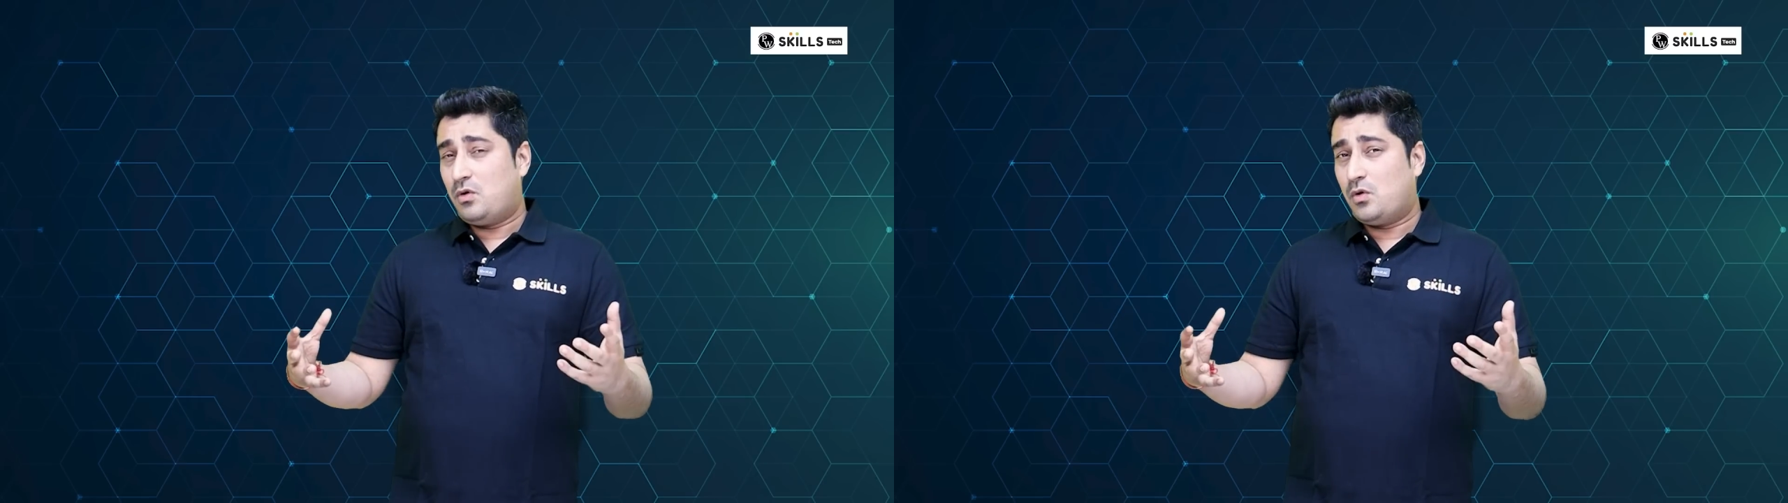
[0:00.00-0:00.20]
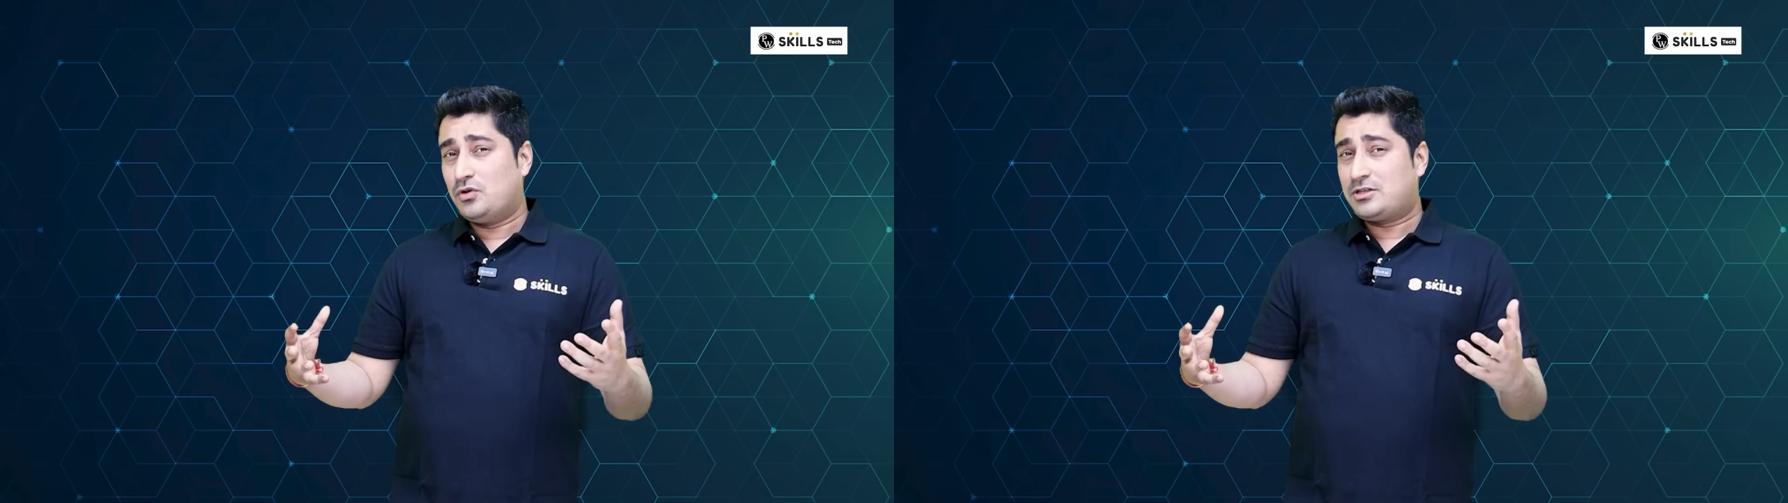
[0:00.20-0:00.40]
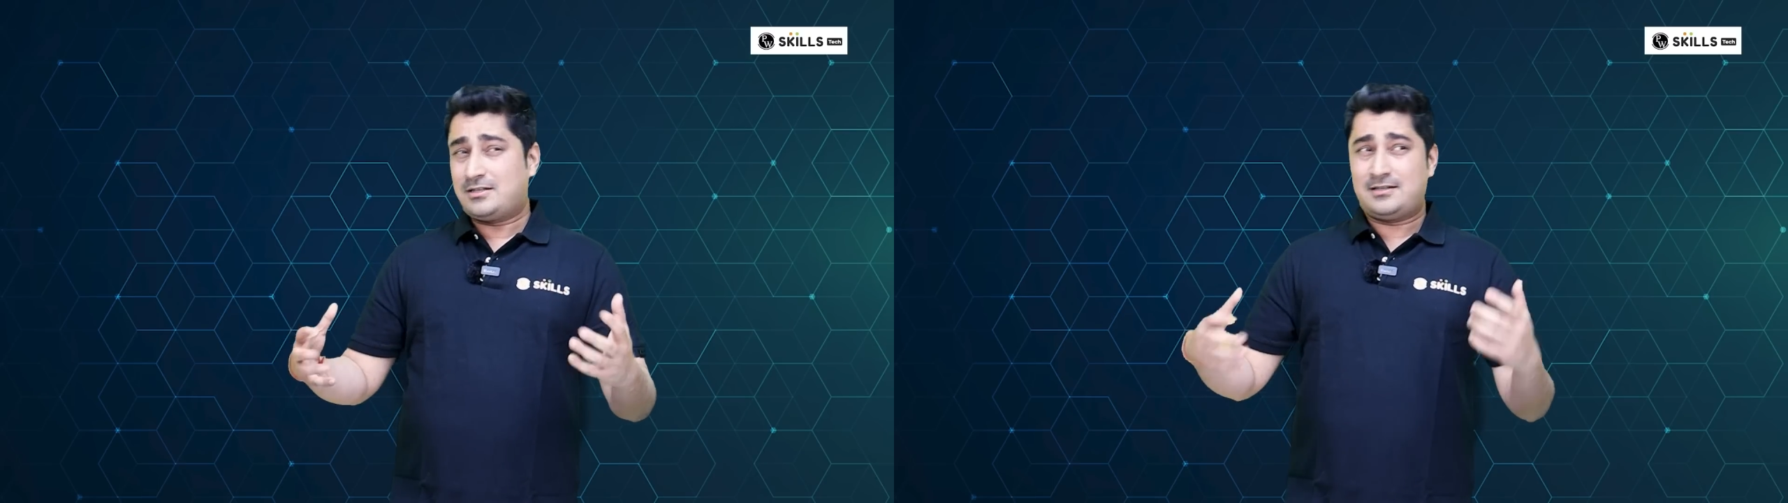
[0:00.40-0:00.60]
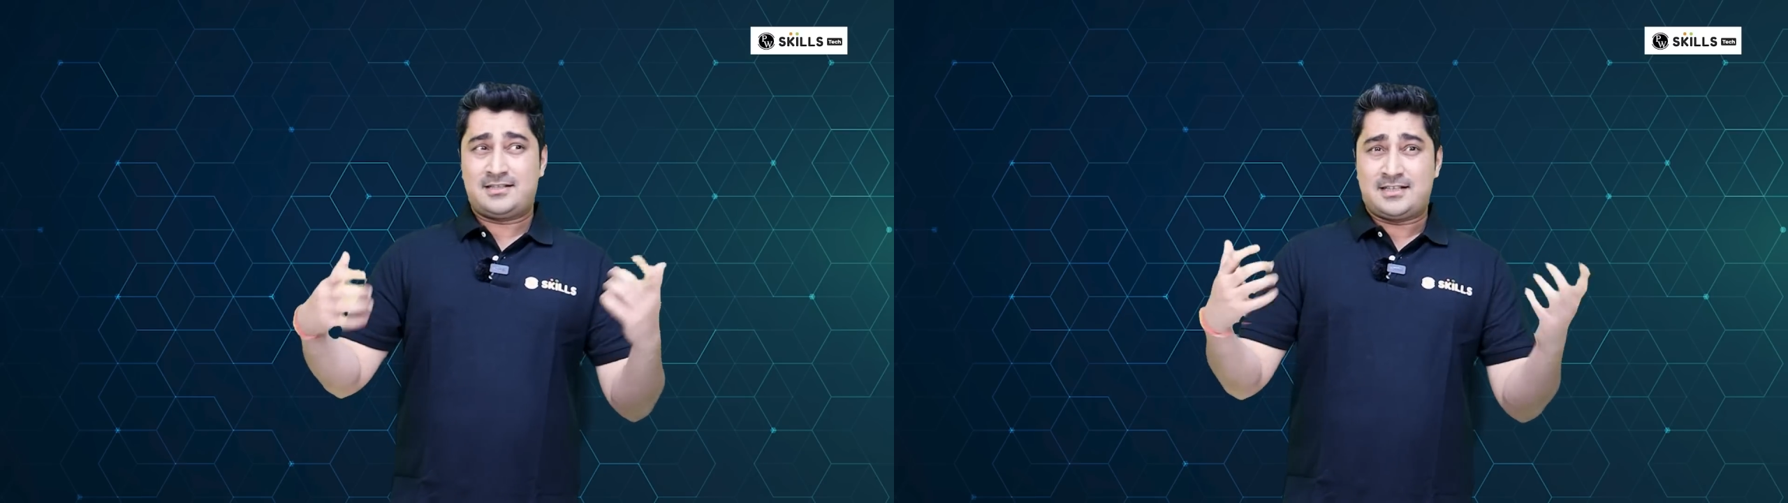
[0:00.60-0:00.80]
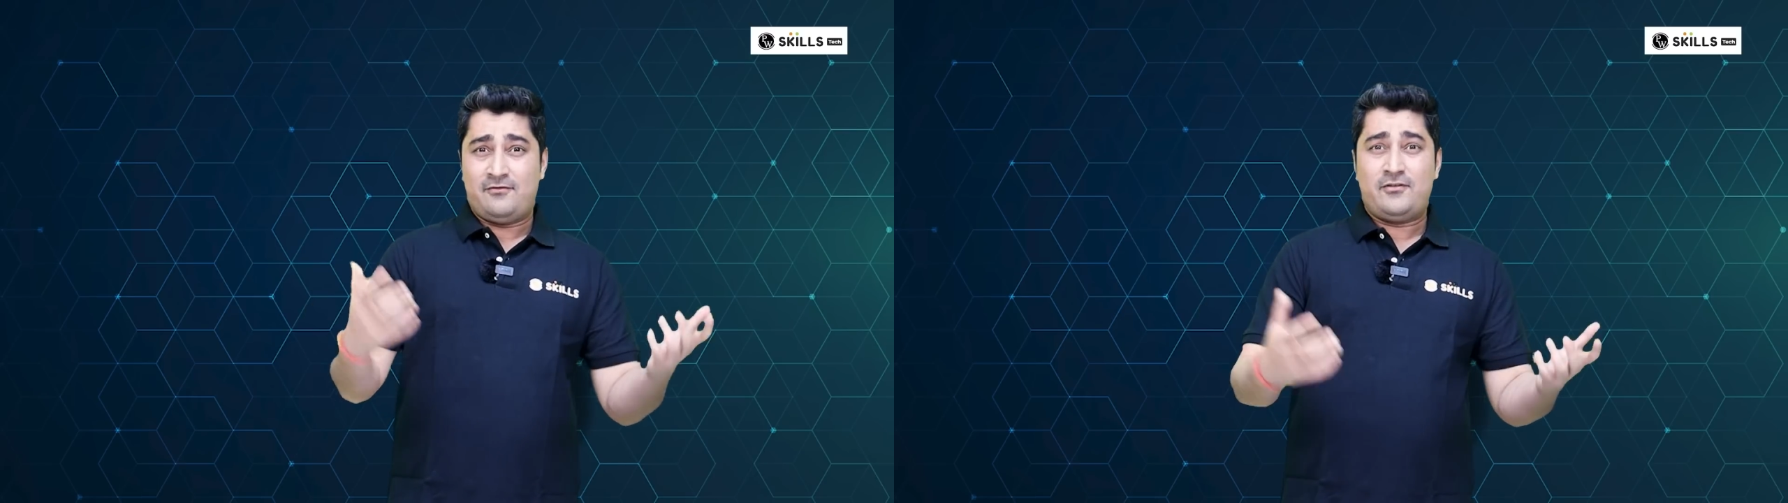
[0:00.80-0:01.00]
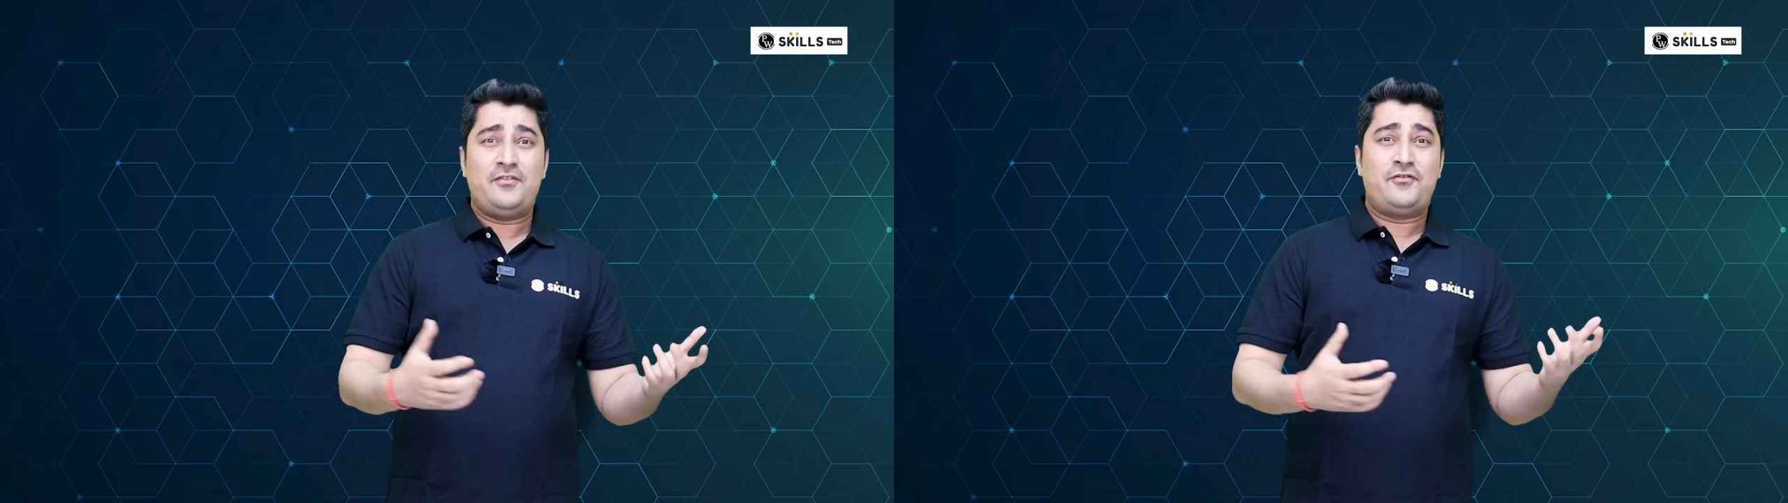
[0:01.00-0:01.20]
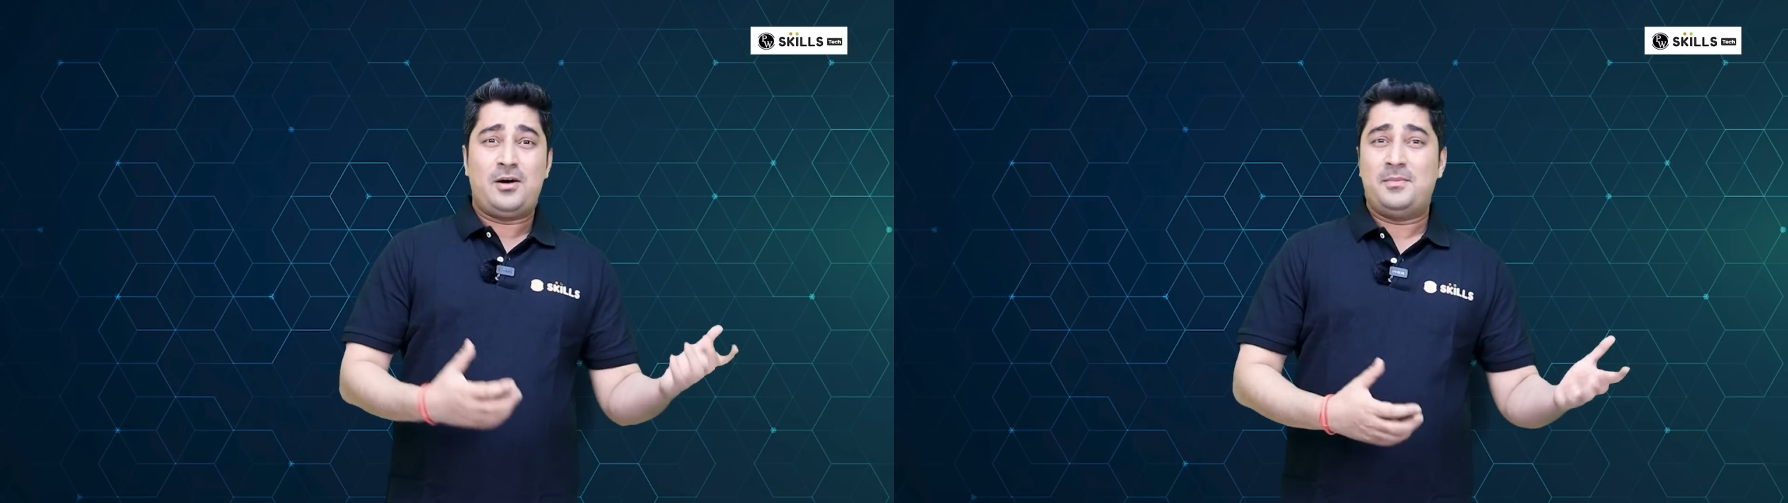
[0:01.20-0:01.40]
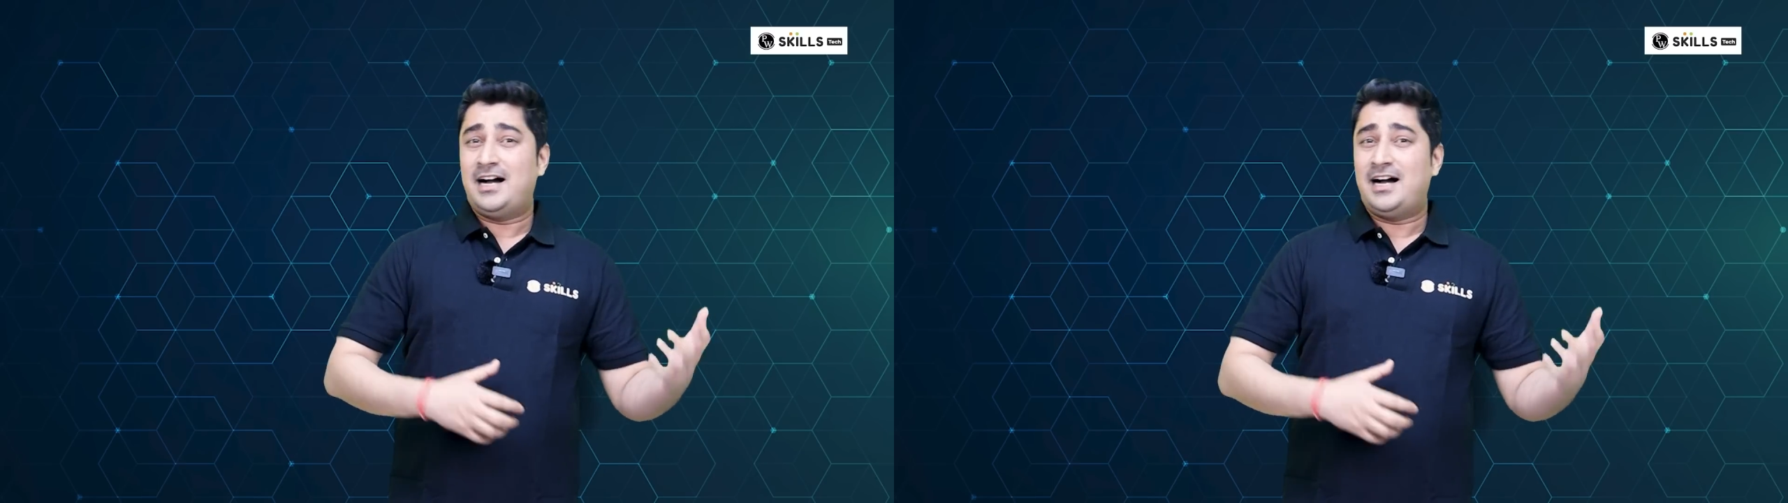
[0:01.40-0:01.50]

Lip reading: host someone from